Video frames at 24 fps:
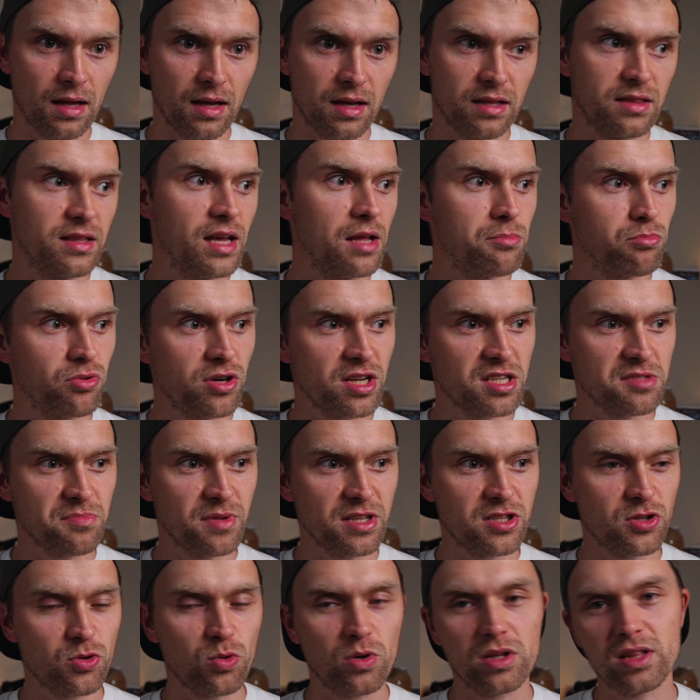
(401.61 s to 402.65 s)
And that brings me
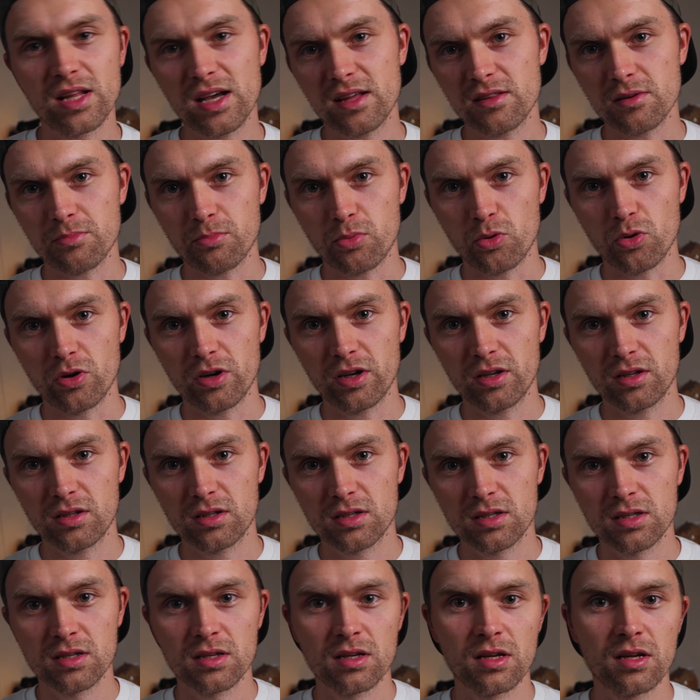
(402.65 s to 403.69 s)
to another point,